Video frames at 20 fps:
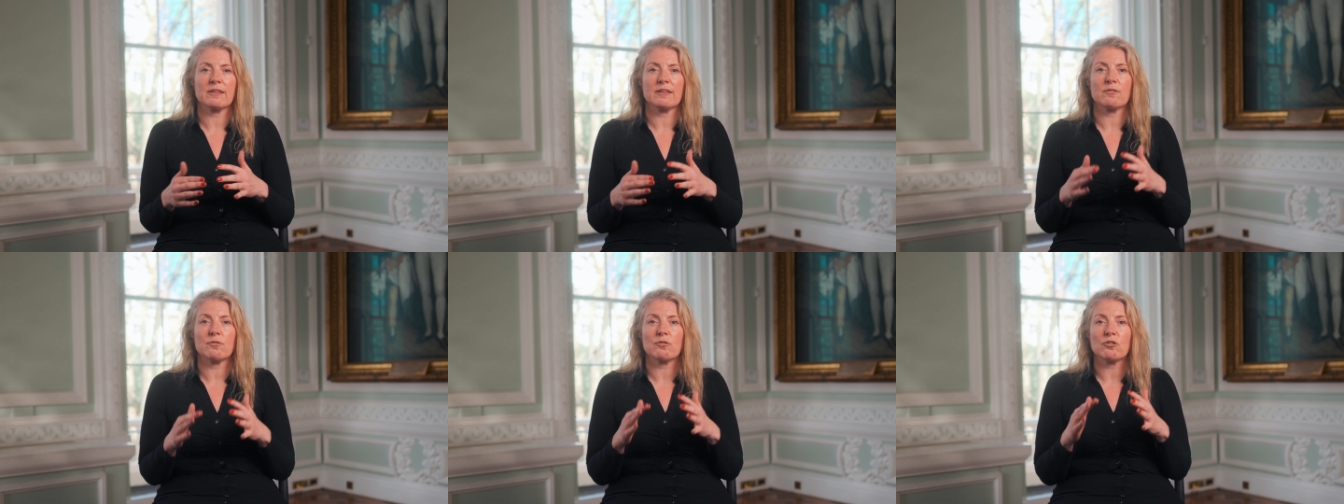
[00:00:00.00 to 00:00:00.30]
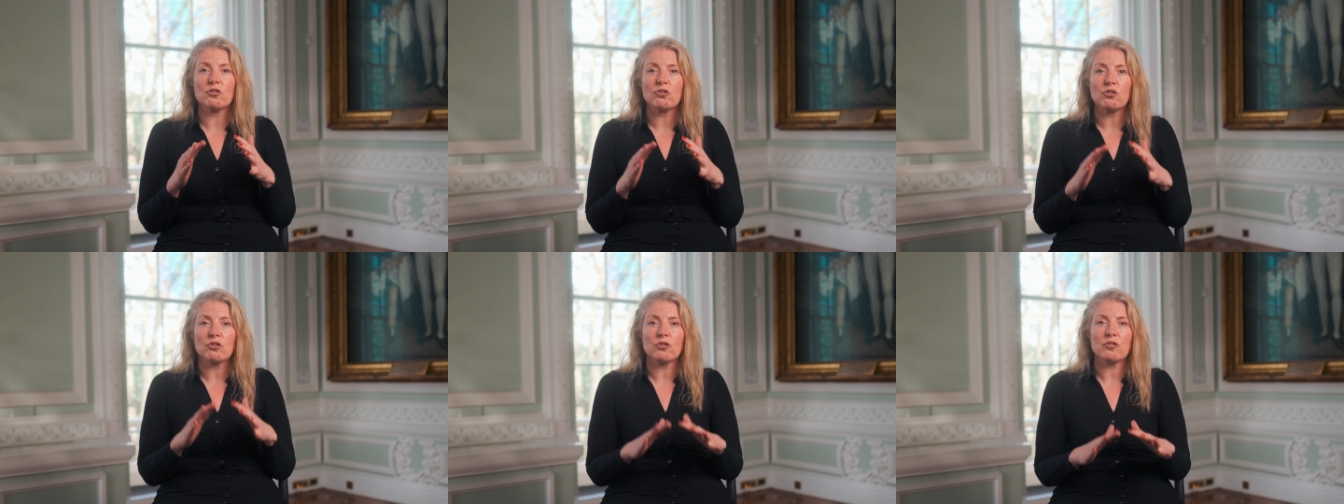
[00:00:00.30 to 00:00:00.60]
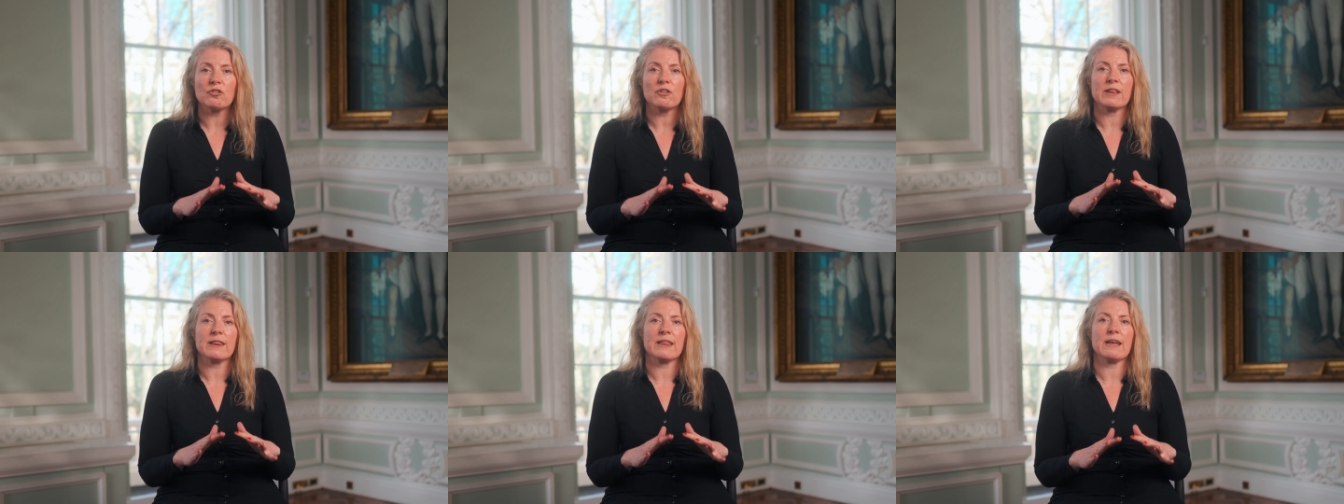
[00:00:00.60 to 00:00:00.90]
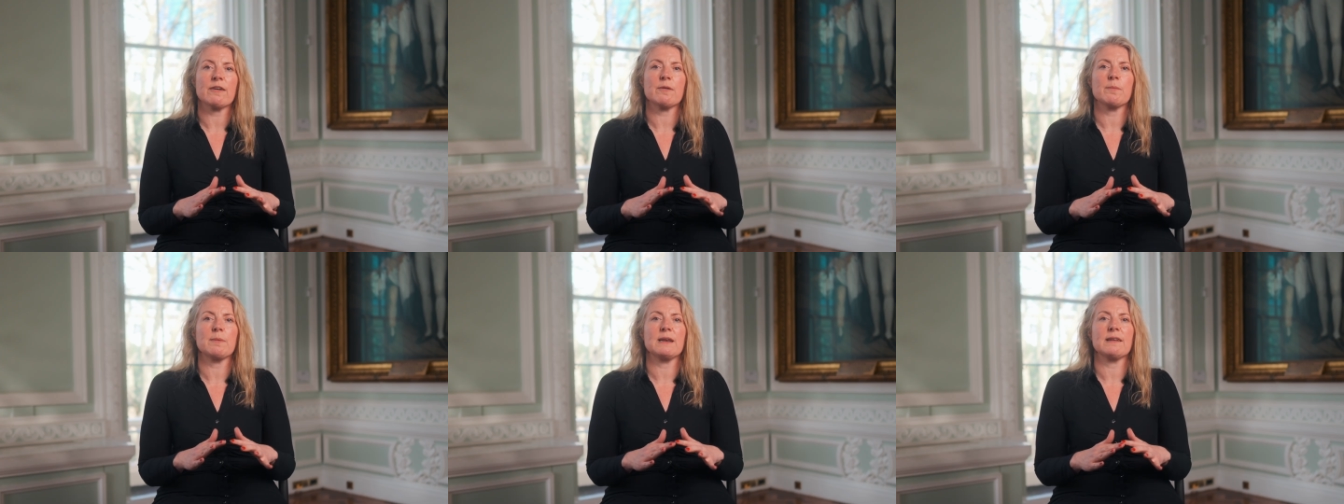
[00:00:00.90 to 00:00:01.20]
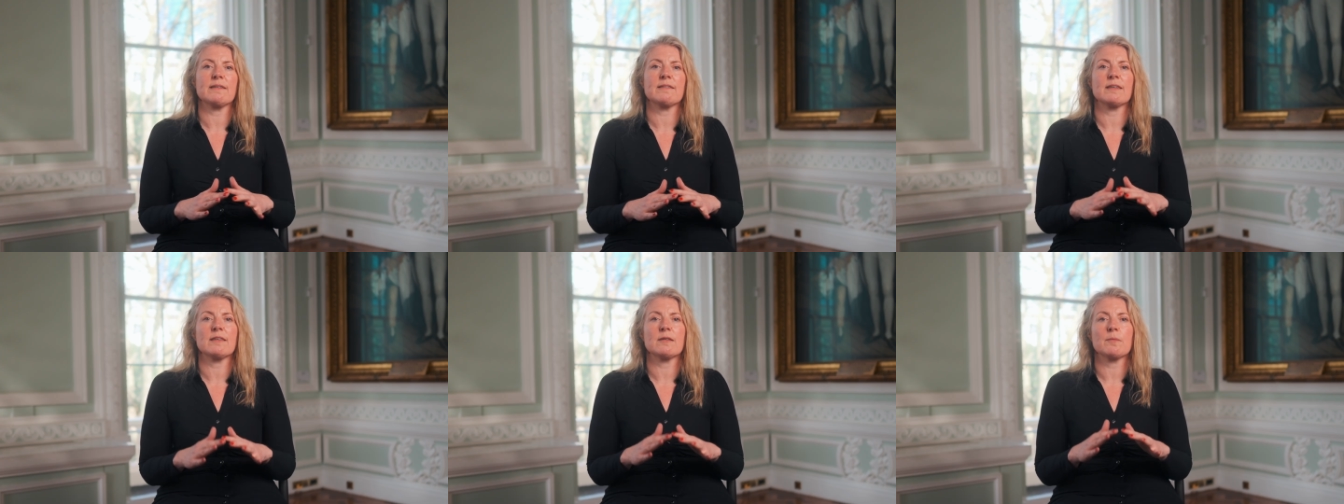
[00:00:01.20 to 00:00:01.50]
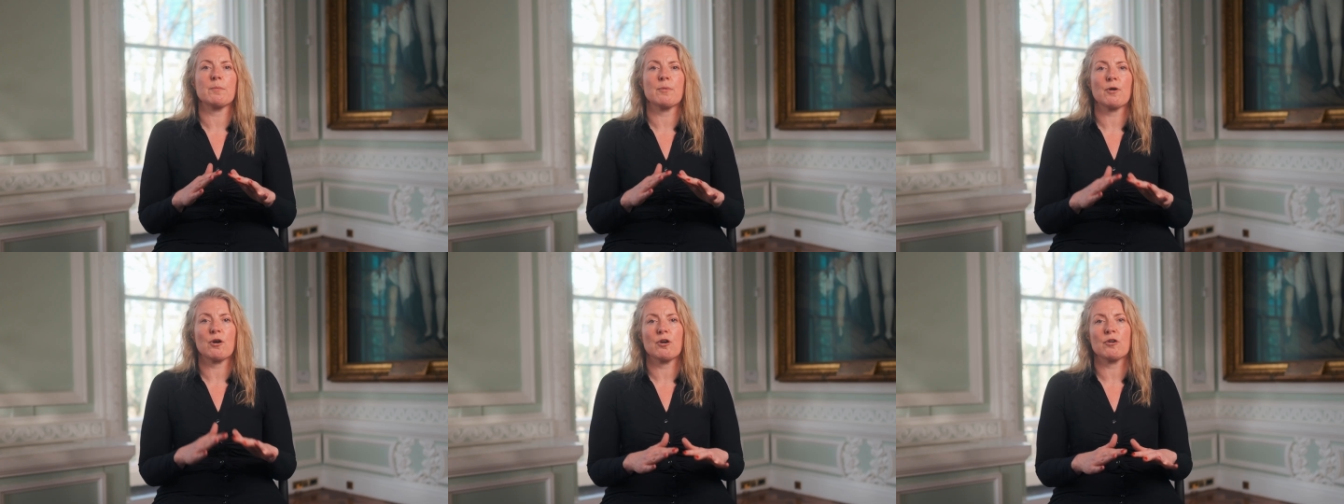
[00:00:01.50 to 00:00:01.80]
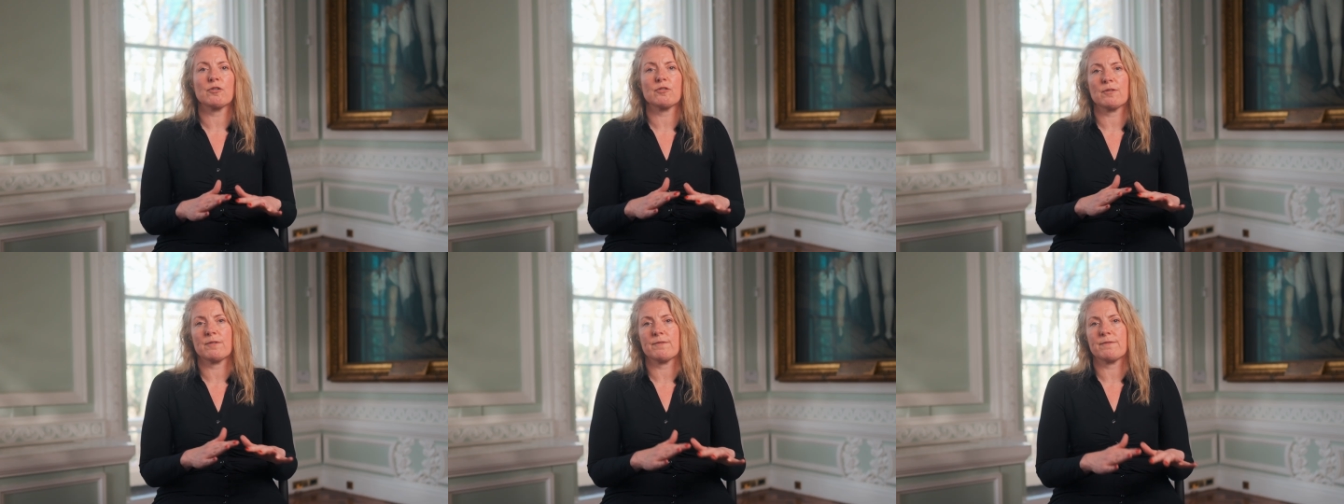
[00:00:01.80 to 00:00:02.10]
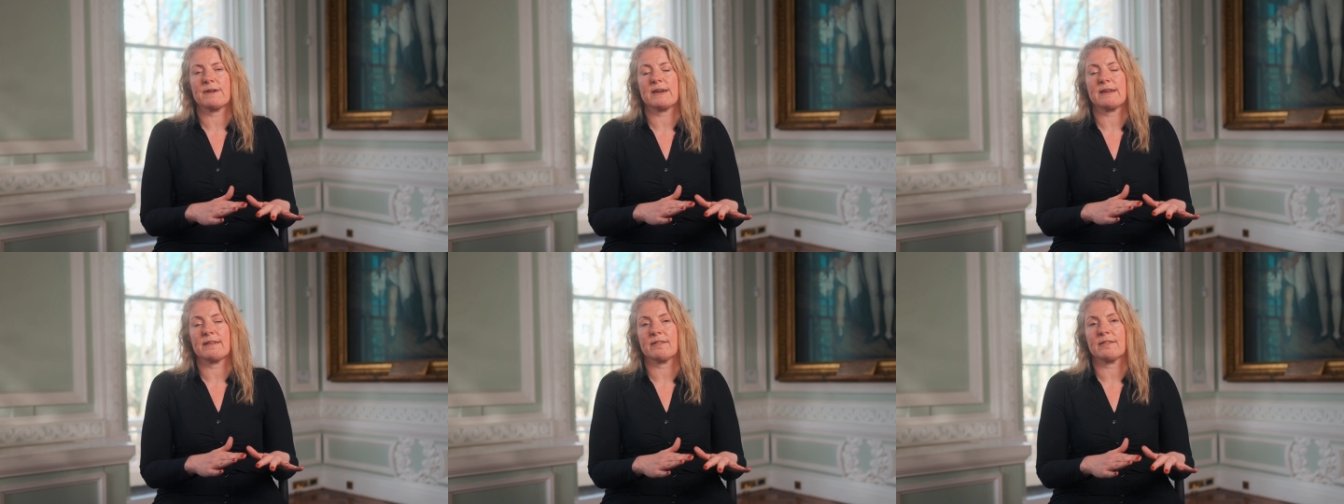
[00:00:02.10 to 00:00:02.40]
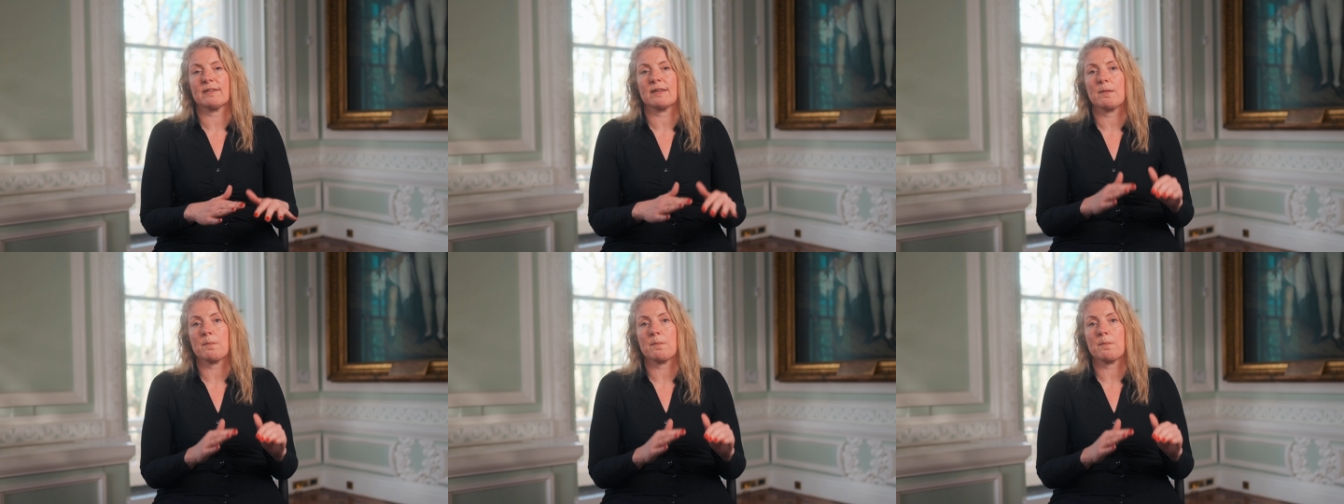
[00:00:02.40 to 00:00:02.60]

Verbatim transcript: is reducing their ability to borrow to invest